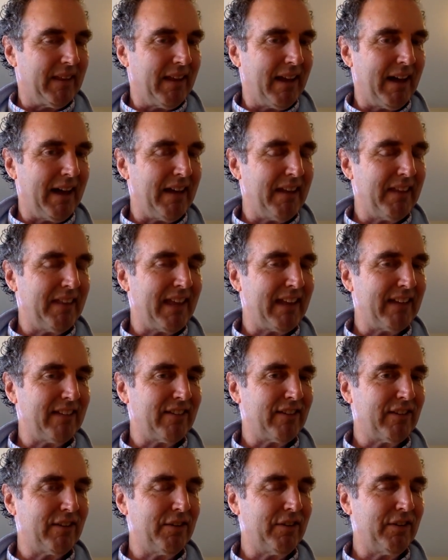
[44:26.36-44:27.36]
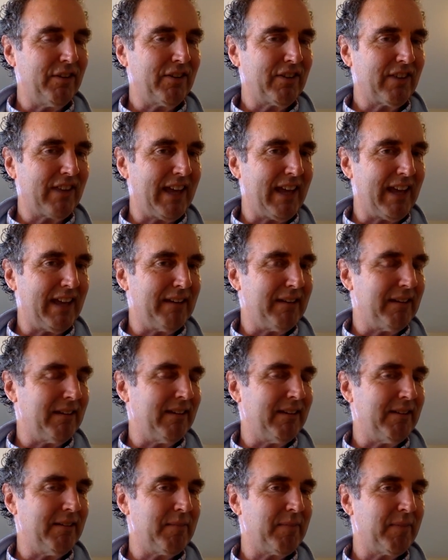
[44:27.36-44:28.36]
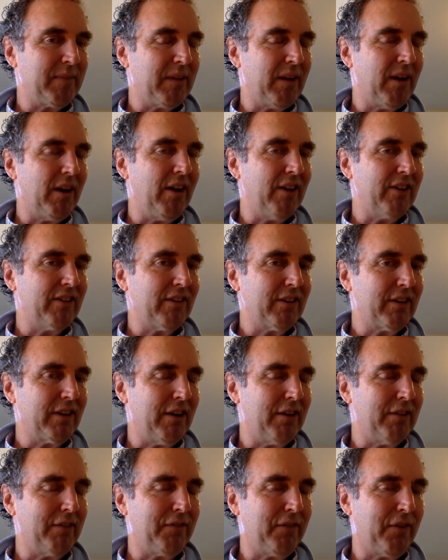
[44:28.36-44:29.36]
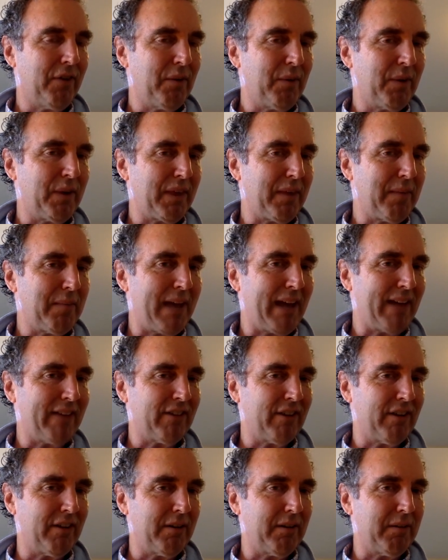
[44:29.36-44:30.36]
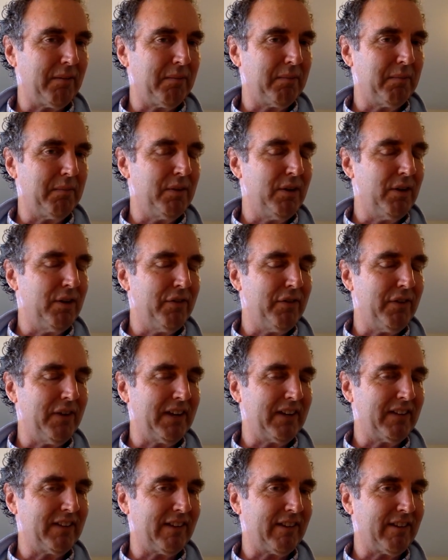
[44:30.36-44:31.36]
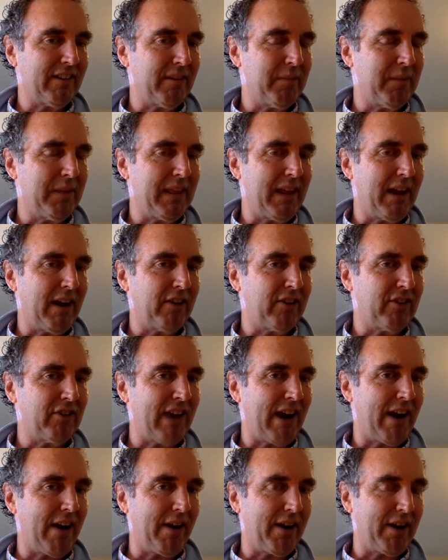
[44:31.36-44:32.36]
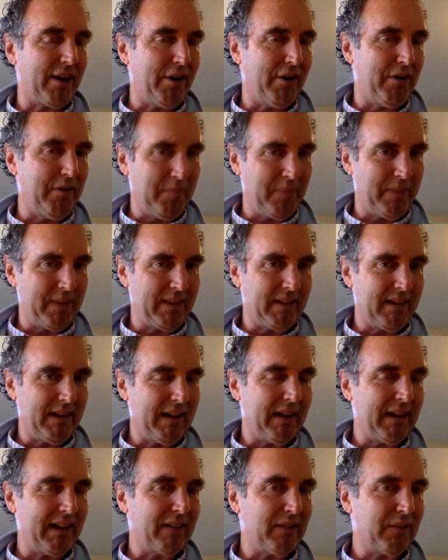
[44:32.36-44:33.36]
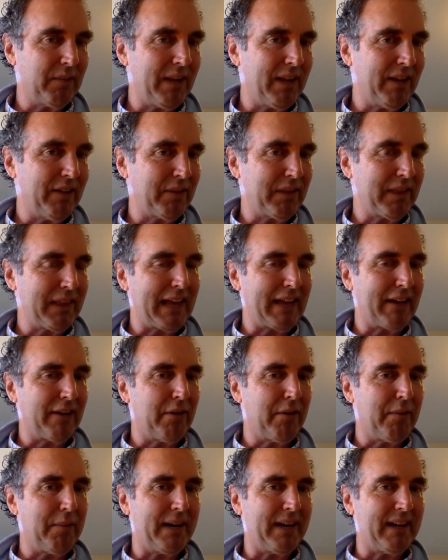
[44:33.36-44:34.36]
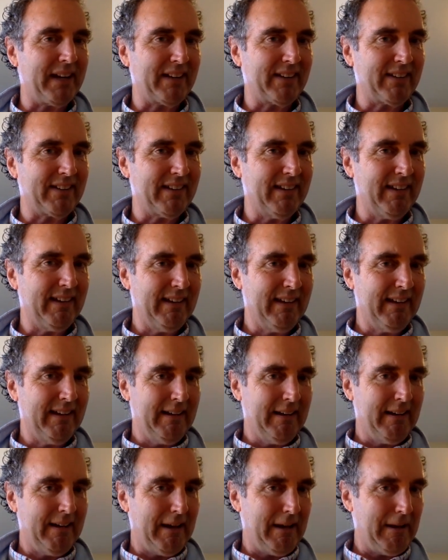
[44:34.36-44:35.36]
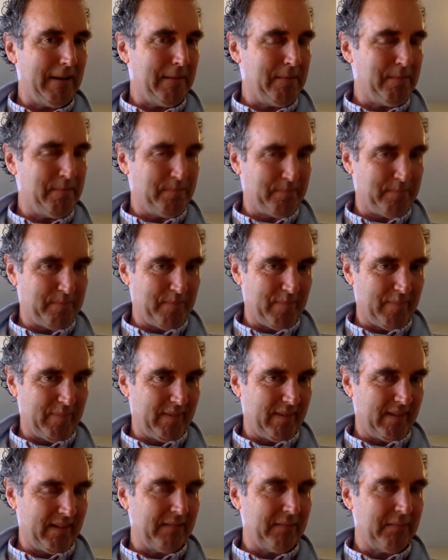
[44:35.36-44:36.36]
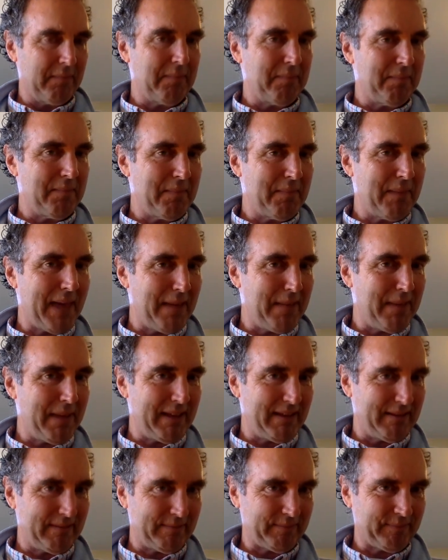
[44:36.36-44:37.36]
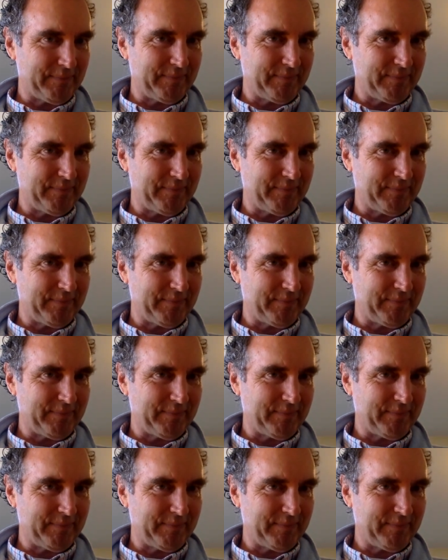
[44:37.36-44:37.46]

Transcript: uh, that students can also code for with a master maneuvering system in their chair at home, uh, as well as with Lego robotics. Um, maybe.